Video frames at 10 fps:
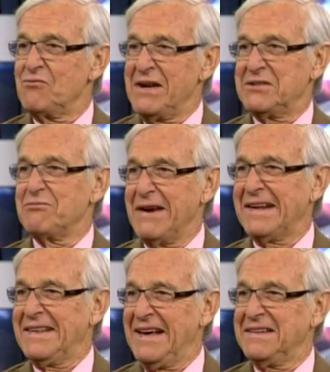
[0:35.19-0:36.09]

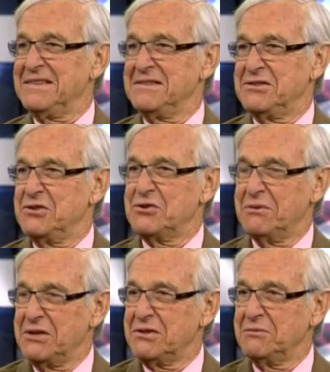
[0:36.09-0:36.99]
resurrect that
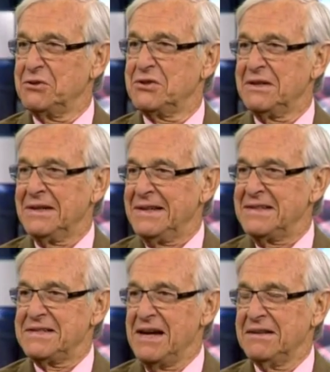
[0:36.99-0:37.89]
situation, which
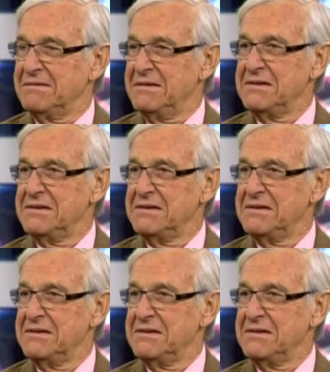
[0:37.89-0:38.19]
is not,